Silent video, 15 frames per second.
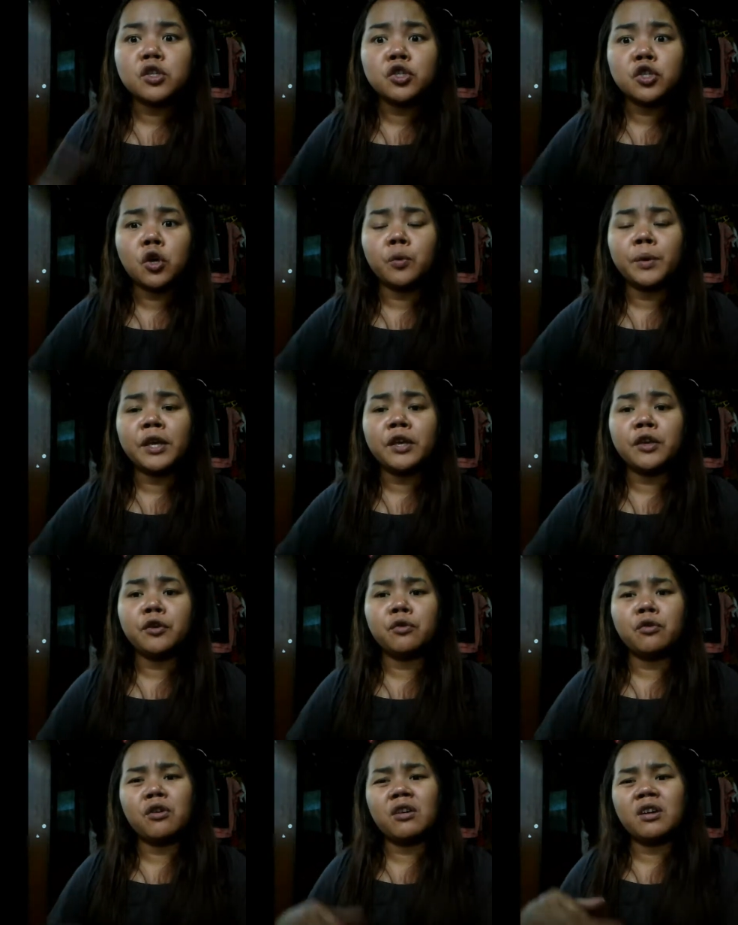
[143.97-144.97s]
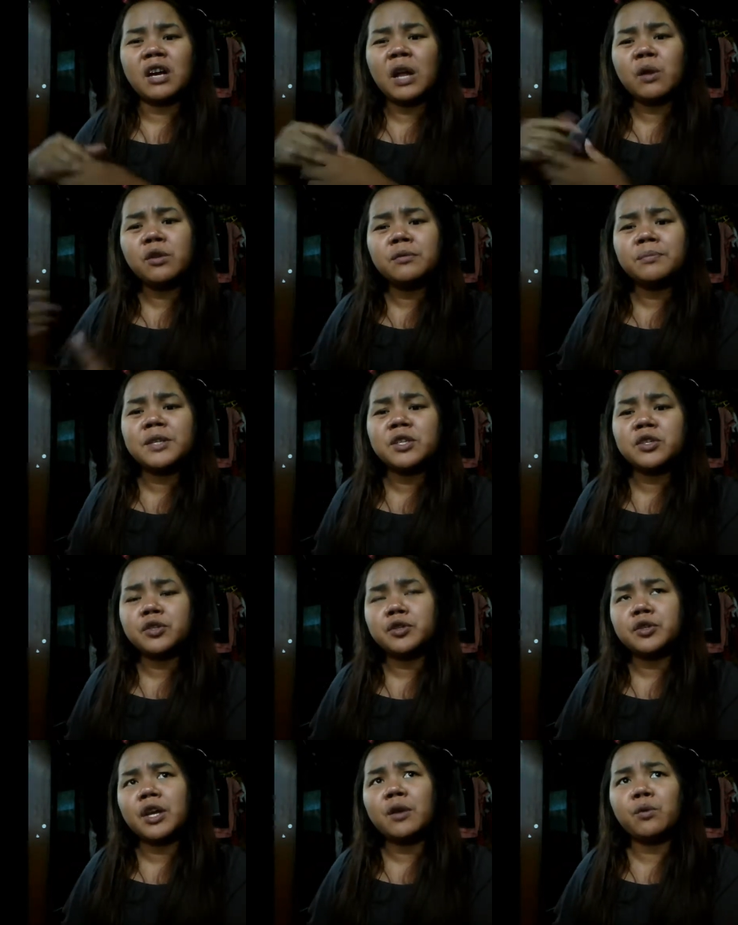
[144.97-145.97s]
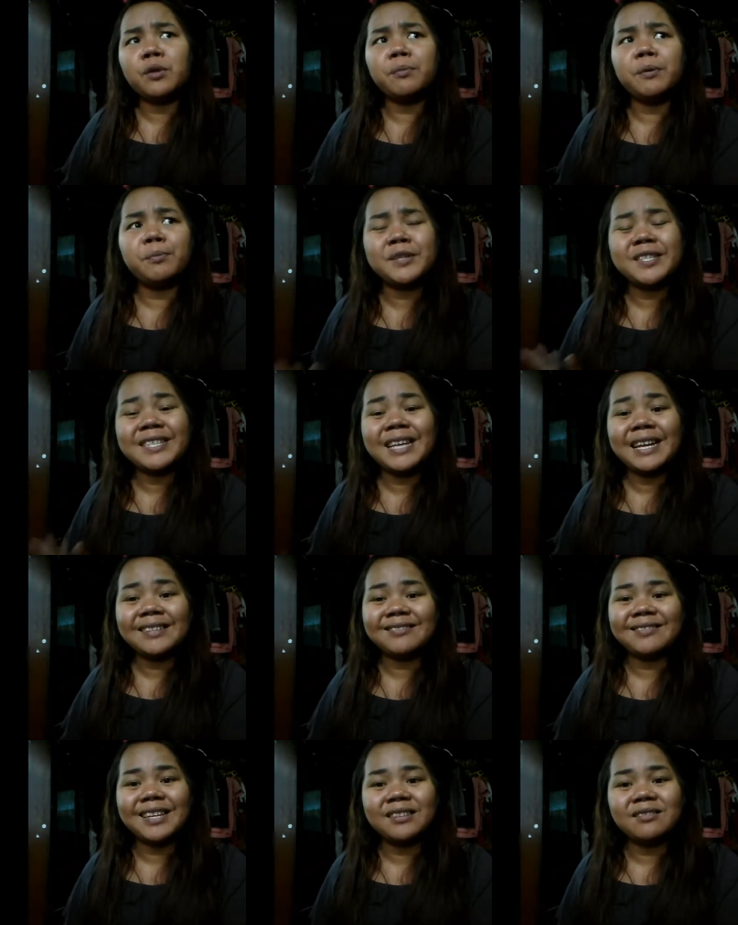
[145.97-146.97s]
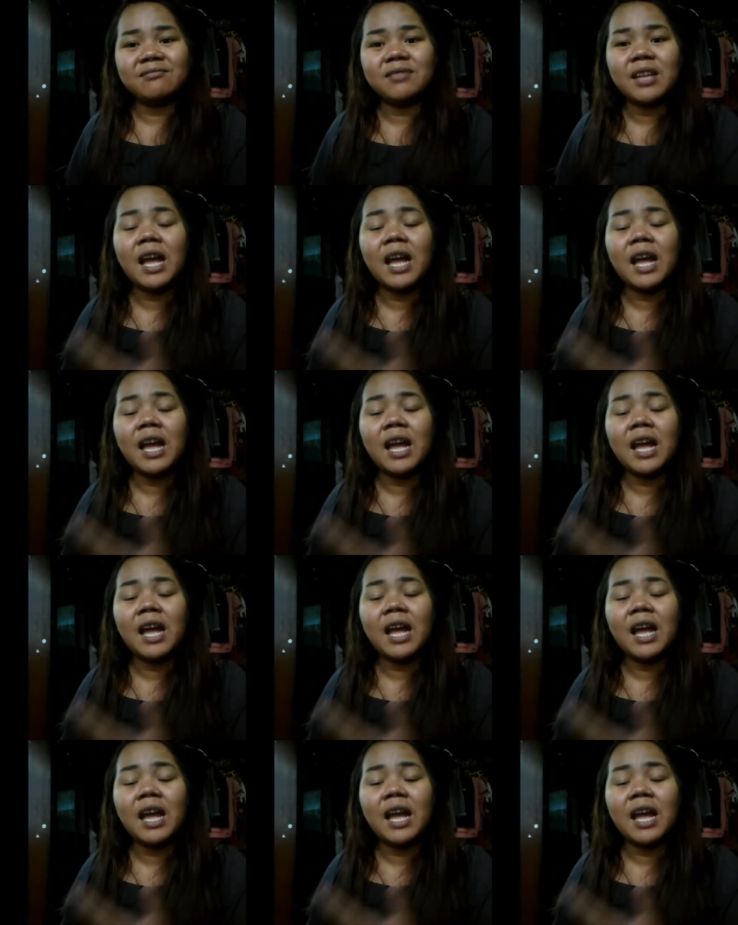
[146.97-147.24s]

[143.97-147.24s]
showing you, or I will be presenting